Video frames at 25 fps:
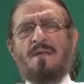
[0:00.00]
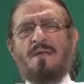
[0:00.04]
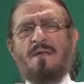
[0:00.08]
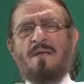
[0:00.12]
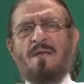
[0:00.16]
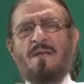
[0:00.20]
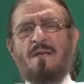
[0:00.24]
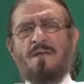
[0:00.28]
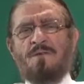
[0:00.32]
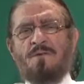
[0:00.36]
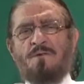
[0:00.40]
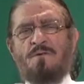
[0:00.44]

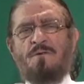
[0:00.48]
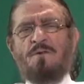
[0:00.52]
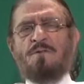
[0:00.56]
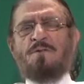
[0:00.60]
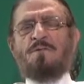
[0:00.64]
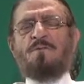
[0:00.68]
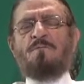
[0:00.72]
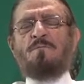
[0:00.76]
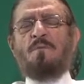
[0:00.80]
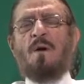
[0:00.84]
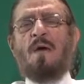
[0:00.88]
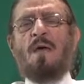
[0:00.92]
It's going
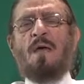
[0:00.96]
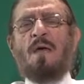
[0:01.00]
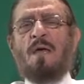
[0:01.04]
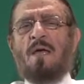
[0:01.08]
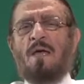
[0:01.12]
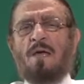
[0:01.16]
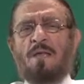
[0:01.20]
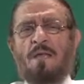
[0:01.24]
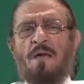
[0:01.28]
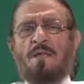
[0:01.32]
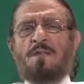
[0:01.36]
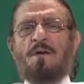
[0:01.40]
to,
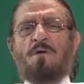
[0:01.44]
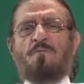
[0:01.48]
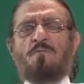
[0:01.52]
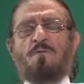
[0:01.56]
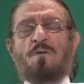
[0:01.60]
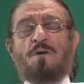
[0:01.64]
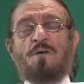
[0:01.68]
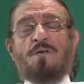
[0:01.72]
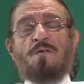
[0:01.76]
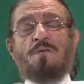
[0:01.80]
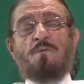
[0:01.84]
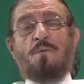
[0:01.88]
in other
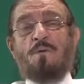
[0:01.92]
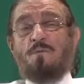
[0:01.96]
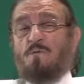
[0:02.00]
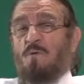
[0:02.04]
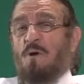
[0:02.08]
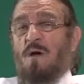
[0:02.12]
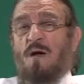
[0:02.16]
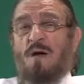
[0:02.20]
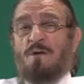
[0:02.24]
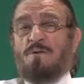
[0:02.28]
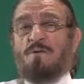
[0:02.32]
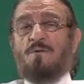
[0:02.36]
words, what
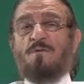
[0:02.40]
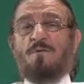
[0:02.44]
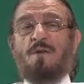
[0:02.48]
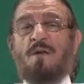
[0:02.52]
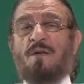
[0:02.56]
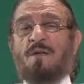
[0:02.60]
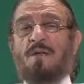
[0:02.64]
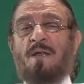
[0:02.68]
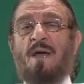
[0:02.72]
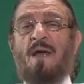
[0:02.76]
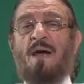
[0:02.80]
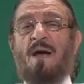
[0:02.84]
we are
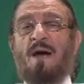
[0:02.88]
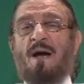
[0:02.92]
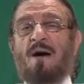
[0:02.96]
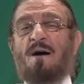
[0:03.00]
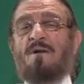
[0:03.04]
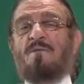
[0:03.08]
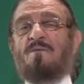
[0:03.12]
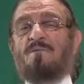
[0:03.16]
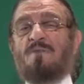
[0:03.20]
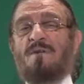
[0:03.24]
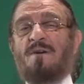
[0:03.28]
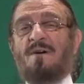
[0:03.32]
doing
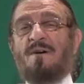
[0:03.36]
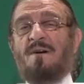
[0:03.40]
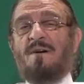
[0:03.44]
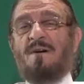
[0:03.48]
now,